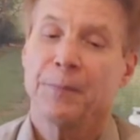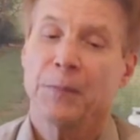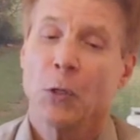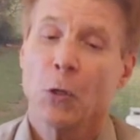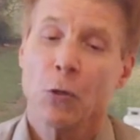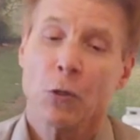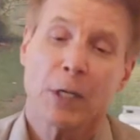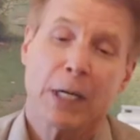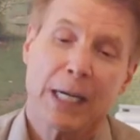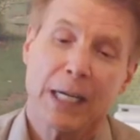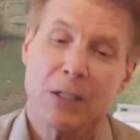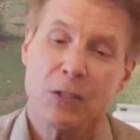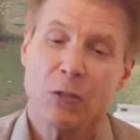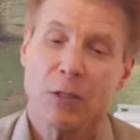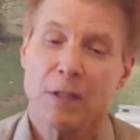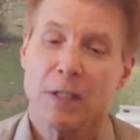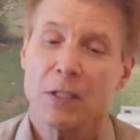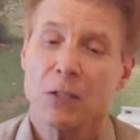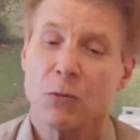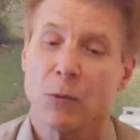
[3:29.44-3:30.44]
Or I could do
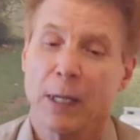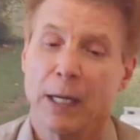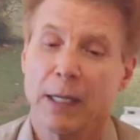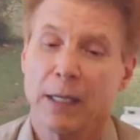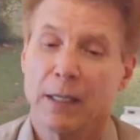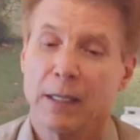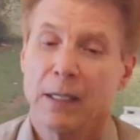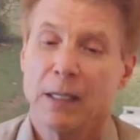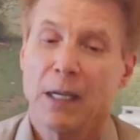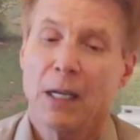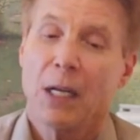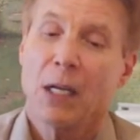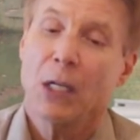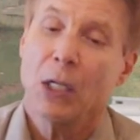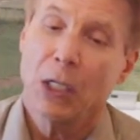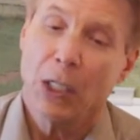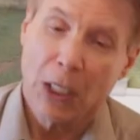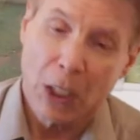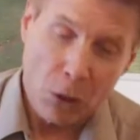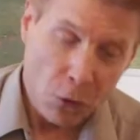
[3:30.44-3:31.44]
it this way.
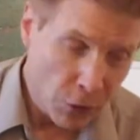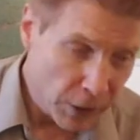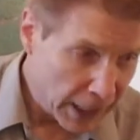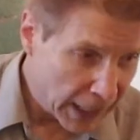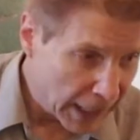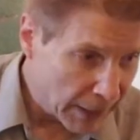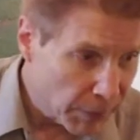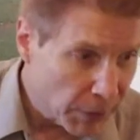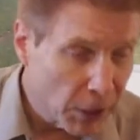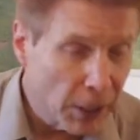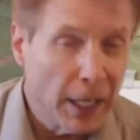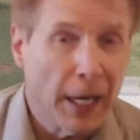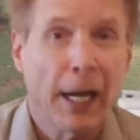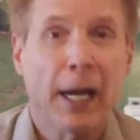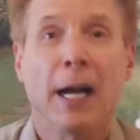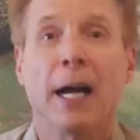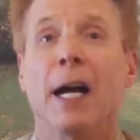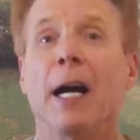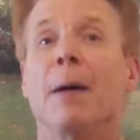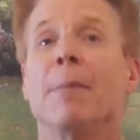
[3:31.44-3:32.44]
Lower neighbor,
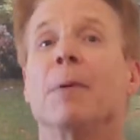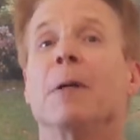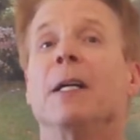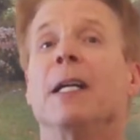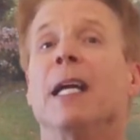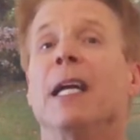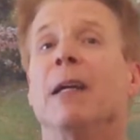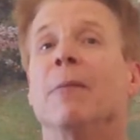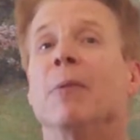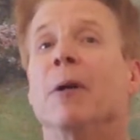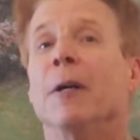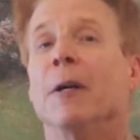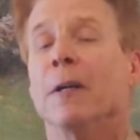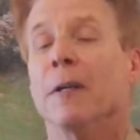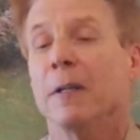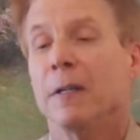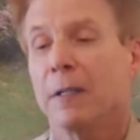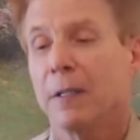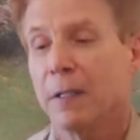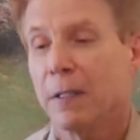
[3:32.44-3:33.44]
upper neighbor.
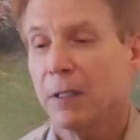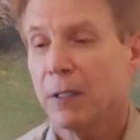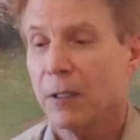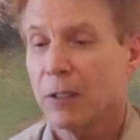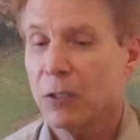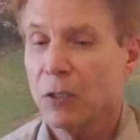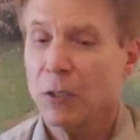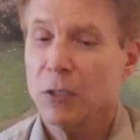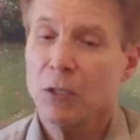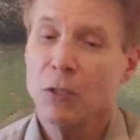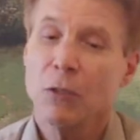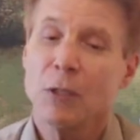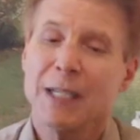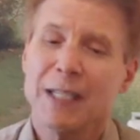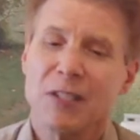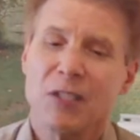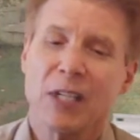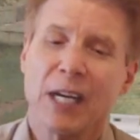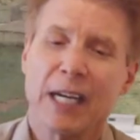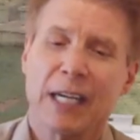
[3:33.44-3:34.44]
So it's two
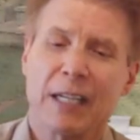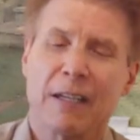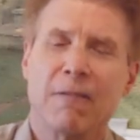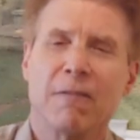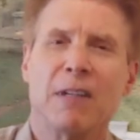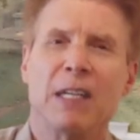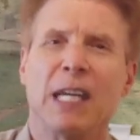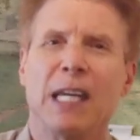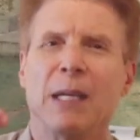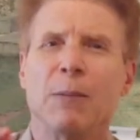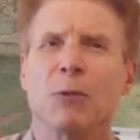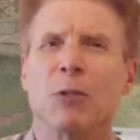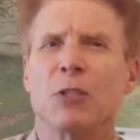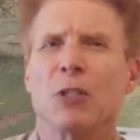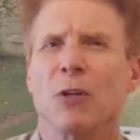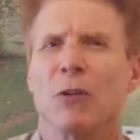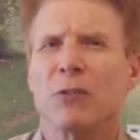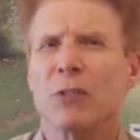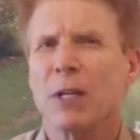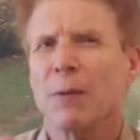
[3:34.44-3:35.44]
consecutive neighbor
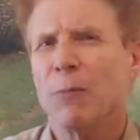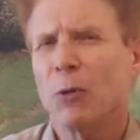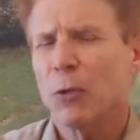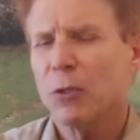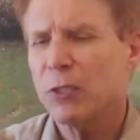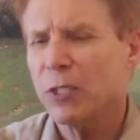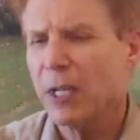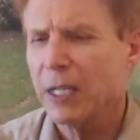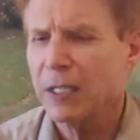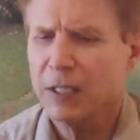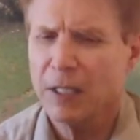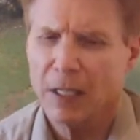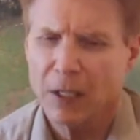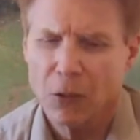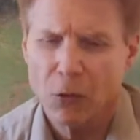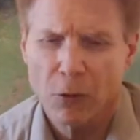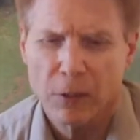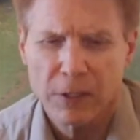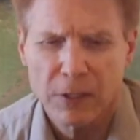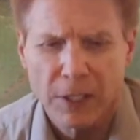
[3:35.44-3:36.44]
tones on both sides of the
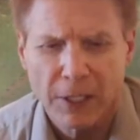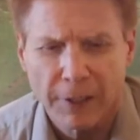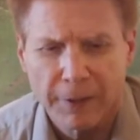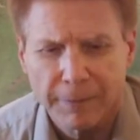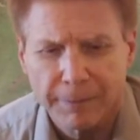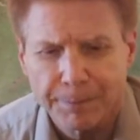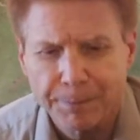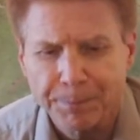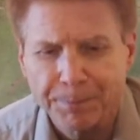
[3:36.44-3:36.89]
chord tone.